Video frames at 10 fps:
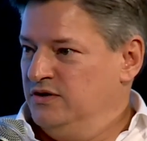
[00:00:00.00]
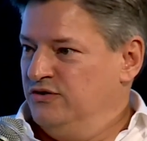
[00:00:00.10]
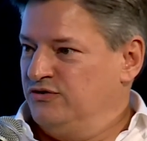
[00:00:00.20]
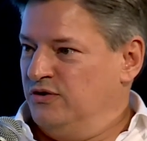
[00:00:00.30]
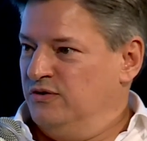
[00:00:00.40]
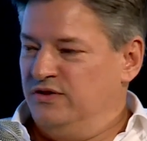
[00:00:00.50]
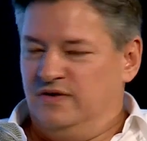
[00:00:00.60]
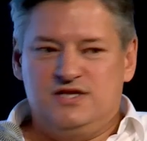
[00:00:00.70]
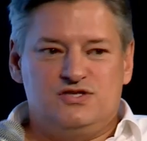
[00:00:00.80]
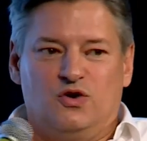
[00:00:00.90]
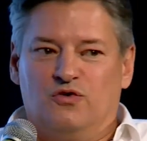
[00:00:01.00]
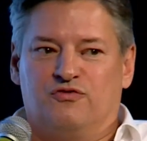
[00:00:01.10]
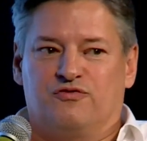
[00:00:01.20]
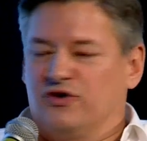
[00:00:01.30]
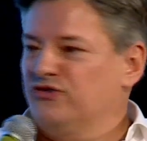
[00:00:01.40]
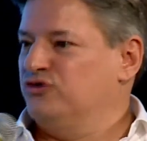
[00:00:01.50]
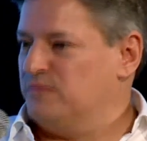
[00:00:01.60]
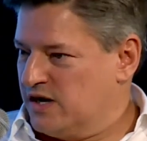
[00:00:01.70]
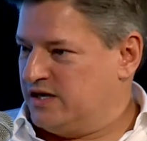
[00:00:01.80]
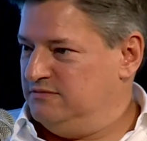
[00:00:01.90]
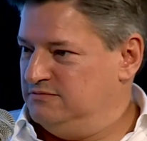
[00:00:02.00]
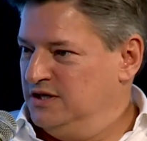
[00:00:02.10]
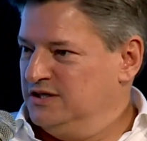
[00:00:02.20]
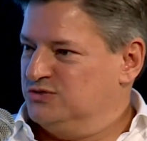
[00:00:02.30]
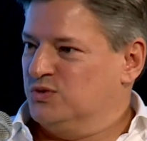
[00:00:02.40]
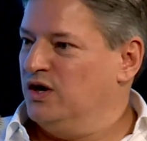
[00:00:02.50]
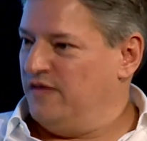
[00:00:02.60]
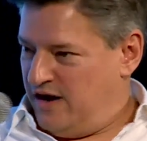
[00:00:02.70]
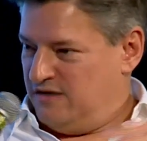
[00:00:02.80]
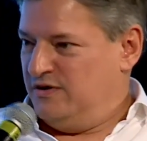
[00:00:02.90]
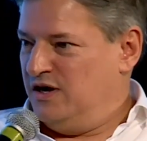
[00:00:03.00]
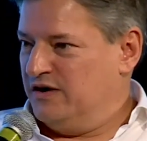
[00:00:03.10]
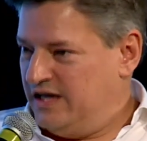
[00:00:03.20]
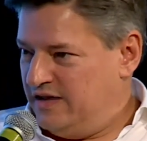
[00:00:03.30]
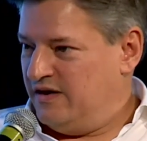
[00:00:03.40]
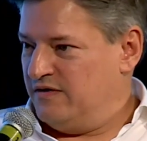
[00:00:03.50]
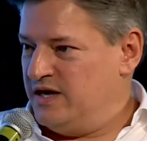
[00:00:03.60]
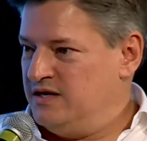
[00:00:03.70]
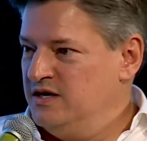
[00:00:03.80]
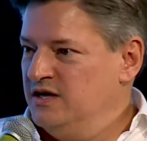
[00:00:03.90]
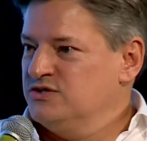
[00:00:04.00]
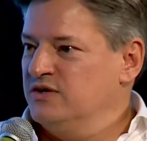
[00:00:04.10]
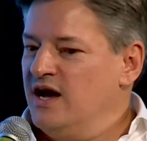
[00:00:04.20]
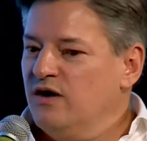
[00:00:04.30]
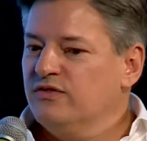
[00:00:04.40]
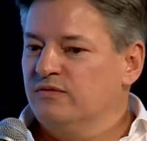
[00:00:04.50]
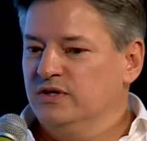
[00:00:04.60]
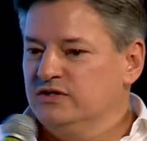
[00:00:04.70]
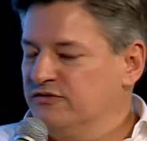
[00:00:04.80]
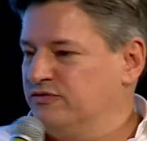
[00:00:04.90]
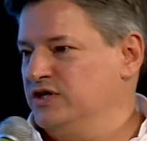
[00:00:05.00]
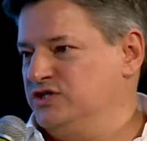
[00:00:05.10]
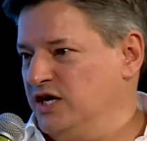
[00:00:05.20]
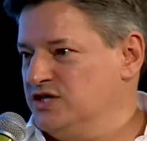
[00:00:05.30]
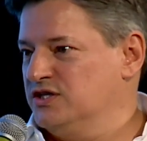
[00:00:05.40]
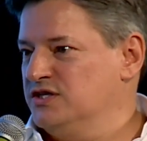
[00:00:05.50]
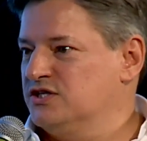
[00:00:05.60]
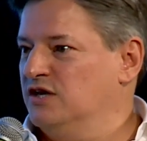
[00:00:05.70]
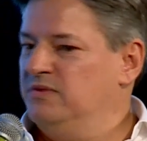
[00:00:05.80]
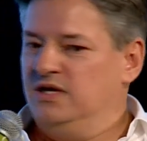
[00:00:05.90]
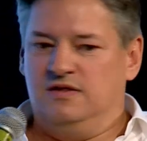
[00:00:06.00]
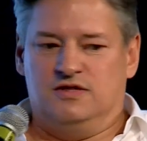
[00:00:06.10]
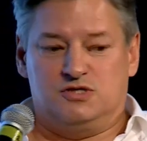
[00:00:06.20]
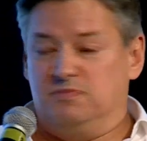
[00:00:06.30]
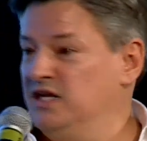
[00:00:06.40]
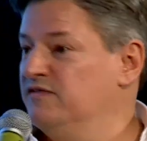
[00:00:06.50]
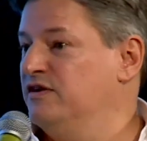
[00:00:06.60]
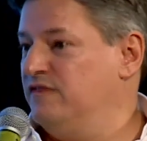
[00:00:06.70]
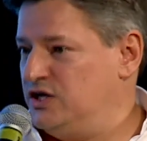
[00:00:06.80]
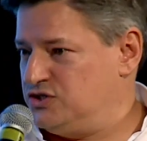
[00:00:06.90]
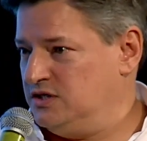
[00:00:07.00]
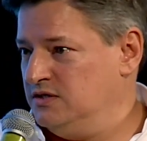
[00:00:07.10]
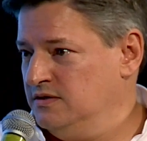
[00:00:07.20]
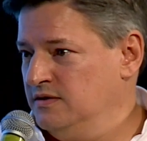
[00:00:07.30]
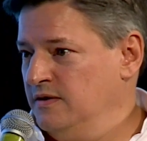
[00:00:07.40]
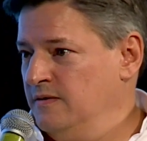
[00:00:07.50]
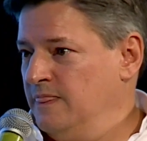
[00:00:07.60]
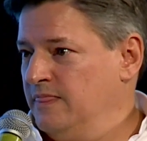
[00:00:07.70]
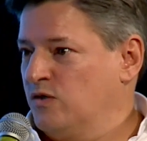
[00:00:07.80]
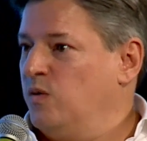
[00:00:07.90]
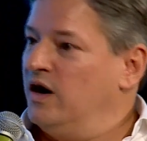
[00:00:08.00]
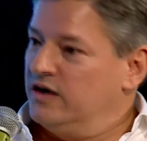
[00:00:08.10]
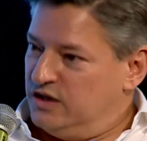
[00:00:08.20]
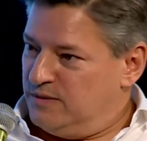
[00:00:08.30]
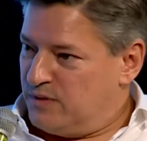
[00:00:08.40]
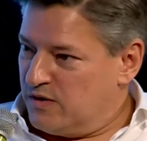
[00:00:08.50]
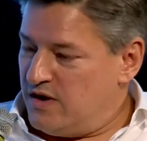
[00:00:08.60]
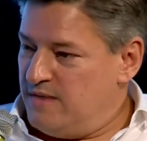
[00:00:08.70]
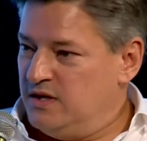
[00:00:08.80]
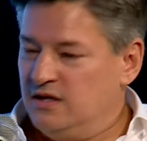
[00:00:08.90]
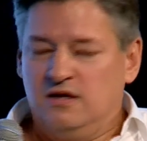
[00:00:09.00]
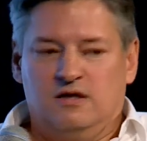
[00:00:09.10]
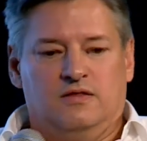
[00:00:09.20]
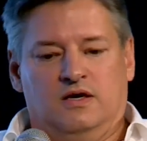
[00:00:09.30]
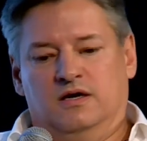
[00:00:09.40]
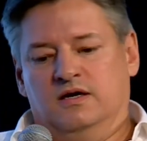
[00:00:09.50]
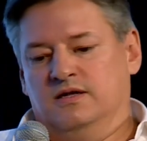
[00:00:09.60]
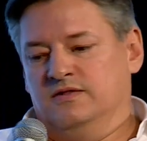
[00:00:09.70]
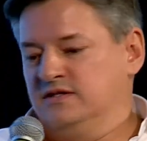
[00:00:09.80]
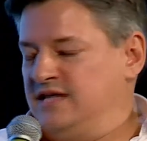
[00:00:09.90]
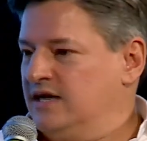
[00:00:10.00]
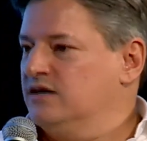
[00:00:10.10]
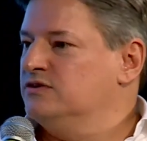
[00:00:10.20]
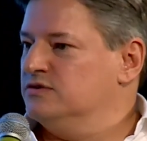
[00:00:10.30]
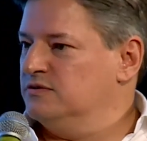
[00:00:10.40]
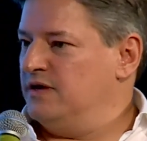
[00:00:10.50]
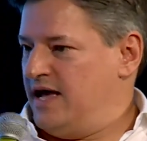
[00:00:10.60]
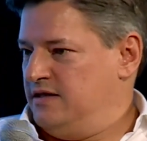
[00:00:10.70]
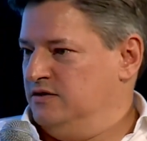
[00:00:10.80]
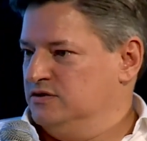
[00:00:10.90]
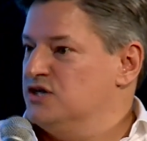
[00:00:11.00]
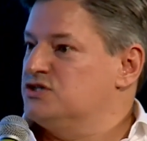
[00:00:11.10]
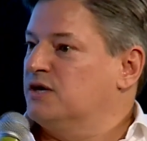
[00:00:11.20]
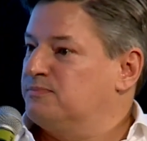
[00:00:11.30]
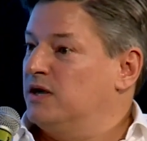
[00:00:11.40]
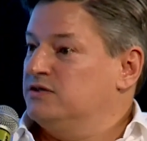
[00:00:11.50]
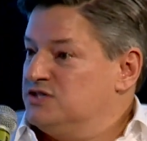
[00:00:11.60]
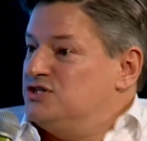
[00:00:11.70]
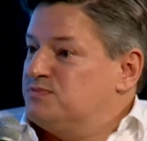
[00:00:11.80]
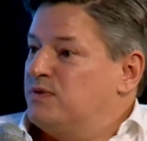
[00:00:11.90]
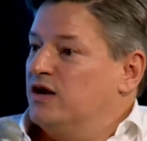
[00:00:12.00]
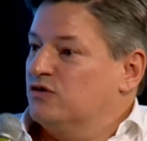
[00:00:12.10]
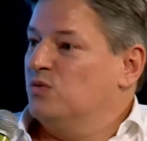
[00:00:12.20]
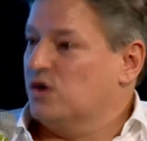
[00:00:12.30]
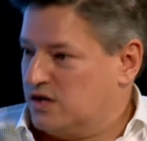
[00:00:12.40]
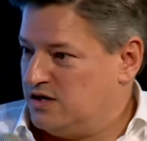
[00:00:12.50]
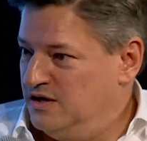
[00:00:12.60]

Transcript: So there is no first to market, because we're all there. We're all getting there, right? So now the real differentiation is going to be the speed of innovation, the quality of the programming, the technical, you know, does this product work?